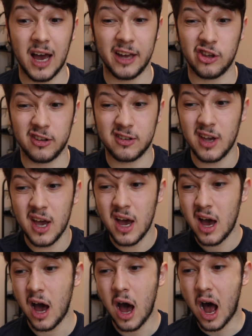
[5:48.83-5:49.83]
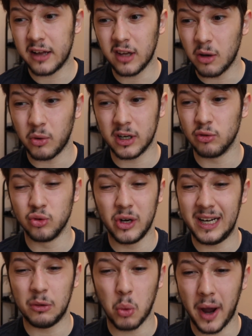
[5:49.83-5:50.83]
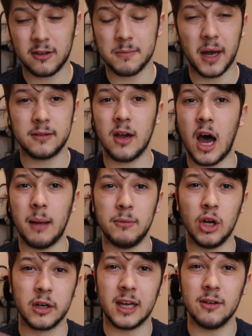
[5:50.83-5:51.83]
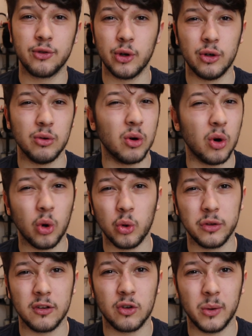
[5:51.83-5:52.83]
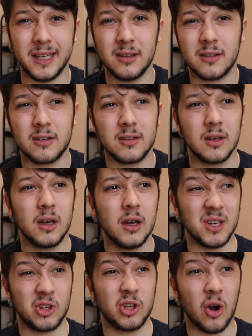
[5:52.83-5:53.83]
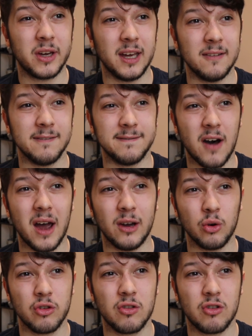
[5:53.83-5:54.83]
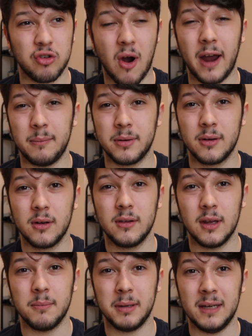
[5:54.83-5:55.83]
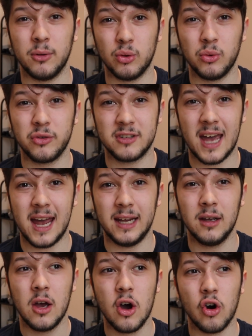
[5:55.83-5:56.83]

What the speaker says: I don't want to really waste my time looking through all the tweets, the shocking, vile tripe that people say,